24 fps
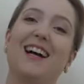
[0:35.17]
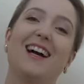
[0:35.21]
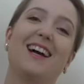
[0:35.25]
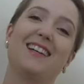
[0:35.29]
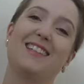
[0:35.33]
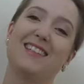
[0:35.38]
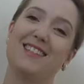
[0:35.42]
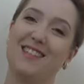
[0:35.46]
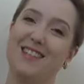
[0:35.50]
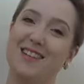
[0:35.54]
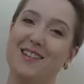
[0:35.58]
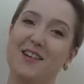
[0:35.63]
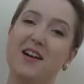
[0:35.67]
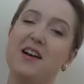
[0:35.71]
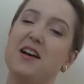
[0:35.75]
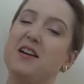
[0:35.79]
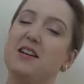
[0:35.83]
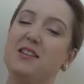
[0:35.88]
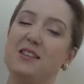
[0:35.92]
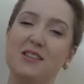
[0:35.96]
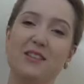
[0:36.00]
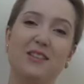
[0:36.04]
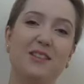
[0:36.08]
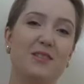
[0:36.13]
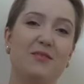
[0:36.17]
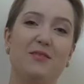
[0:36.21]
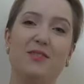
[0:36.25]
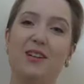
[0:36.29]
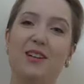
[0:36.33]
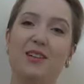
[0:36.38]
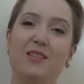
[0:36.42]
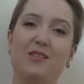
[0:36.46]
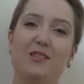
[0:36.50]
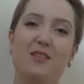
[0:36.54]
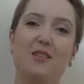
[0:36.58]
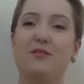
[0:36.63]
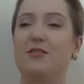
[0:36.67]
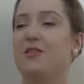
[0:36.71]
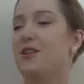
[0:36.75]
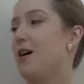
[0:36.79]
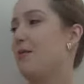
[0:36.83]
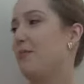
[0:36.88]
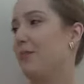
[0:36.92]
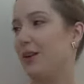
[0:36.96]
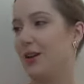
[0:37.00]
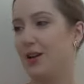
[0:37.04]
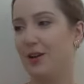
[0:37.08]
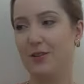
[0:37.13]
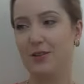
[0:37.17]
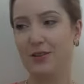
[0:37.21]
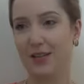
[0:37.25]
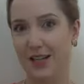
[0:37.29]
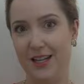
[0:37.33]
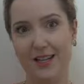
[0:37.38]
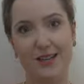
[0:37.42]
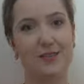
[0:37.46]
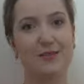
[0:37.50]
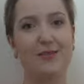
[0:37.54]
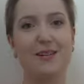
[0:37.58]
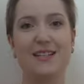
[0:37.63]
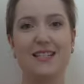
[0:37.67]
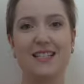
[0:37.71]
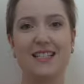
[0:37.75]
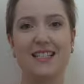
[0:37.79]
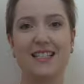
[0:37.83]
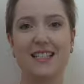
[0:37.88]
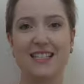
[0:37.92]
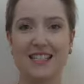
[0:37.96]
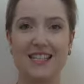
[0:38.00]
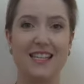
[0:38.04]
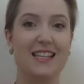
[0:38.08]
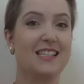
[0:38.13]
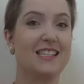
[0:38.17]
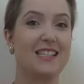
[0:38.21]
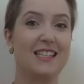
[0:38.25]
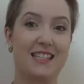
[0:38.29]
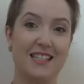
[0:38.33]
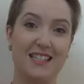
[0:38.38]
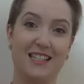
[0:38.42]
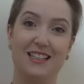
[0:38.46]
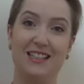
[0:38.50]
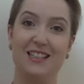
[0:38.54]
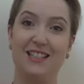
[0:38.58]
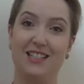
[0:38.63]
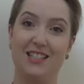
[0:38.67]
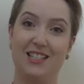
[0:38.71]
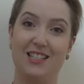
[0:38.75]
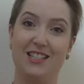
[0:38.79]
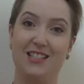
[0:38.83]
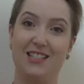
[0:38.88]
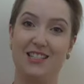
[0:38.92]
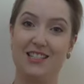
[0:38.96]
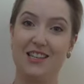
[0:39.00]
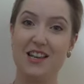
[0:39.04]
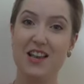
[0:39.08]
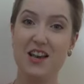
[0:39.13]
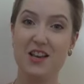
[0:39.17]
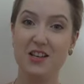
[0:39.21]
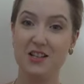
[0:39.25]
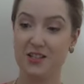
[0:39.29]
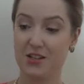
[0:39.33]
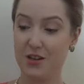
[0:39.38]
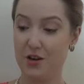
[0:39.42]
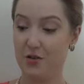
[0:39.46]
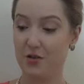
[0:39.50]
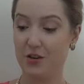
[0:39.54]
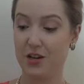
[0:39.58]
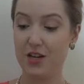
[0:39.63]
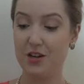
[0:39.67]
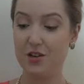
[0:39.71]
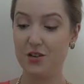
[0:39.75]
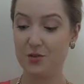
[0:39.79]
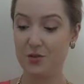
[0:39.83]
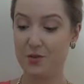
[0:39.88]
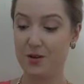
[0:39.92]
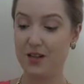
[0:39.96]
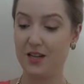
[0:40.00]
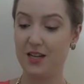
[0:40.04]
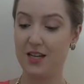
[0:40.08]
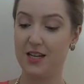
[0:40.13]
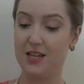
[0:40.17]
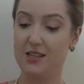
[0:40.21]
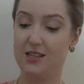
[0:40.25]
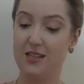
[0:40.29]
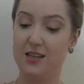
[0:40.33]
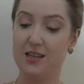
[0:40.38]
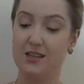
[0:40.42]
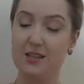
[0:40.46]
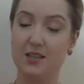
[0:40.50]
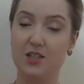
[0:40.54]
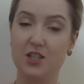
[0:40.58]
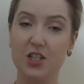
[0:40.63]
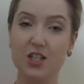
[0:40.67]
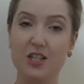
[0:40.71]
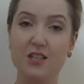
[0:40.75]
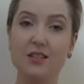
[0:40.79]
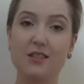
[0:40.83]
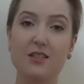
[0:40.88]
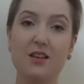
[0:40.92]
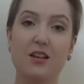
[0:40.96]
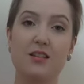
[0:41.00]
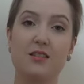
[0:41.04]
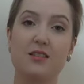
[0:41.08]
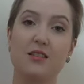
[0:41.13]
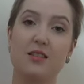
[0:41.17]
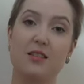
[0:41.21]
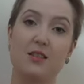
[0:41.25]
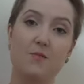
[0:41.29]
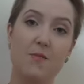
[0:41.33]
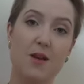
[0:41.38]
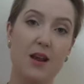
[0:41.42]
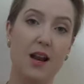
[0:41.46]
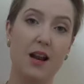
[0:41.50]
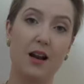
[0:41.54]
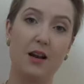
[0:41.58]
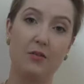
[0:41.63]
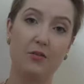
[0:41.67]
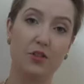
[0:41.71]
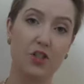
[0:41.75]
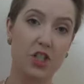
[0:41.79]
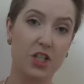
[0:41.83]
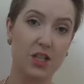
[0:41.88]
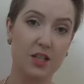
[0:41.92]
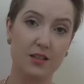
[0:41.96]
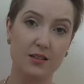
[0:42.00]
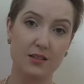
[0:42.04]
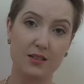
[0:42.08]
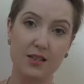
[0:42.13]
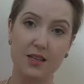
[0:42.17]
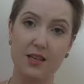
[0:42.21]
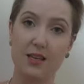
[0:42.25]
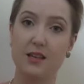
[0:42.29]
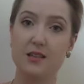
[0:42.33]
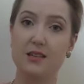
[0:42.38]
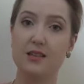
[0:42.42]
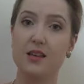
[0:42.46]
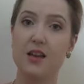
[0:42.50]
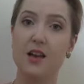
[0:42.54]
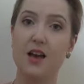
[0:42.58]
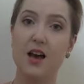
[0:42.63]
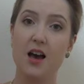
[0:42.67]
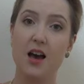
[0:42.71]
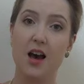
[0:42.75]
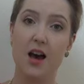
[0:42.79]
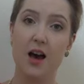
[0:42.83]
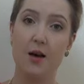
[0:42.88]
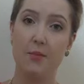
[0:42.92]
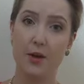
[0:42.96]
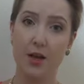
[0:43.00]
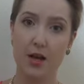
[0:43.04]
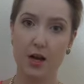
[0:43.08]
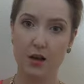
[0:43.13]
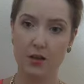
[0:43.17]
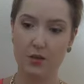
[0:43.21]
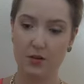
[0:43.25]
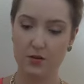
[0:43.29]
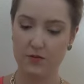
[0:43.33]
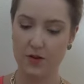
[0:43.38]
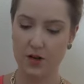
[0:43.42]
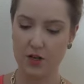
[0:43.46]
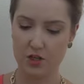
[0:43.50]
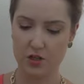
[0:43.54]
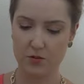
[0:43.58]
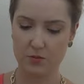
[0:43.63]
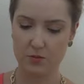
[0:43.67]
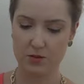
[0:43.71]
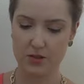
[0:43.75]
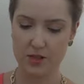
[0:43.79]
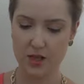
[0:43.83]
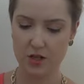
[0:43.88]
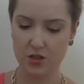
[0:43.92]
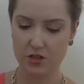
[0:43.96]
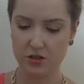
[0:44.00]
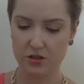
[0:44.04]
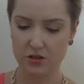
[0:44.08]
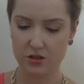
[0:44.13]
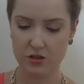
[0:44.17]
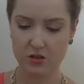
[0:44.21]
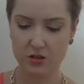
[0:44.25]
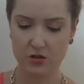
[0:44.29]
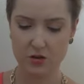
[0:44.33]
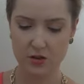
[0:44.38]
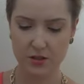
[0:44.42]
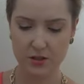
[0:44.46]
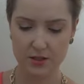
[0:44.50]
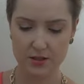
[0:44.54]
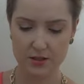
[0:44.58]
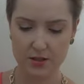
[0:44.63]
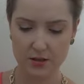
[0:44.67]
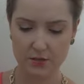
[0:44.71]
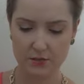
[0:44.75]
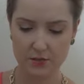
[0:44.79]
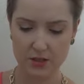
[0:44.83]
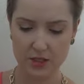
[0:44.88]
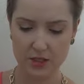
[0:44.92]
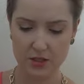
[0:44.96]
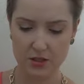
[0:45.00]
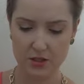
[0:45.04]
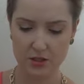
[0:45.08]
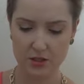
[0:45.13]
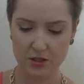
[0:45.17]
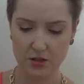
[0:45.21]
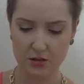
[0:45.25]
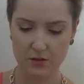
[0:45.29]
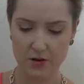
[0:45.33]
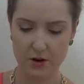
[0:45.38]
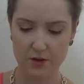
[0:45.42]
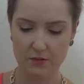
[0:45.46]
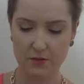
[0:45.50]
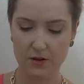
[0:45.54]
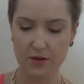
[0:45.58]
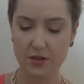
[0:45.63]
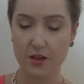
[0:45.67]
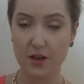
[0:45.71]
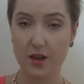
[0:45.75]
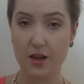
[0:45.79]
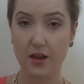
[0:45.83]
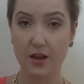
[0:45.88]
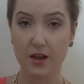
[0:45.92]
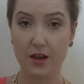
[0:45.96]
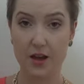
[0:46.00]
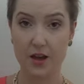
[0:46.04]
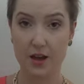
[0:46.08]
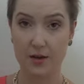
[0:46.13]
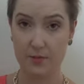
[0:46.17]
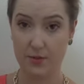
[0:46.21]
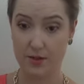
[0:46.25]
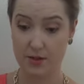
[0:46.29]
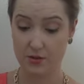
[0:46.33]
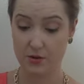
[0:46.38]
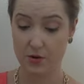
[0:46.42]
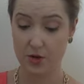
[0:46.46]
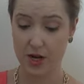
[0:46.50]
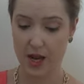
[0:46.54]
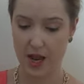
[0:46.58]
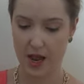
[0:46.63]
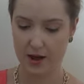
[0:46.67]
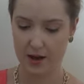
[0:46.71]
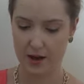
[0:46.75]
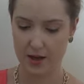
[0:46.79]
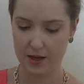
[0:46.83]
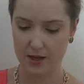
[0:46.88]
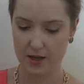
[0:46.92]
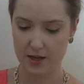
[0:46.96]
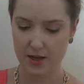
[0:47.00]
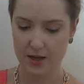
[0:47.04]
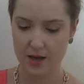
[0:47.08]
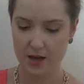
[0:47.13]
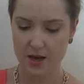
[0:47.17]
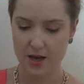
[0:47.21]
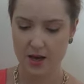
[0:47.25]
guys. So as soon as the video is over, I'm gonna go and eat the rest of this because it's delicious. So here's what it is. It's a cheese sauce that's made out of chia seeds and other vegetables. Actually, it's a short list. I'll read it to you. Everything is organic.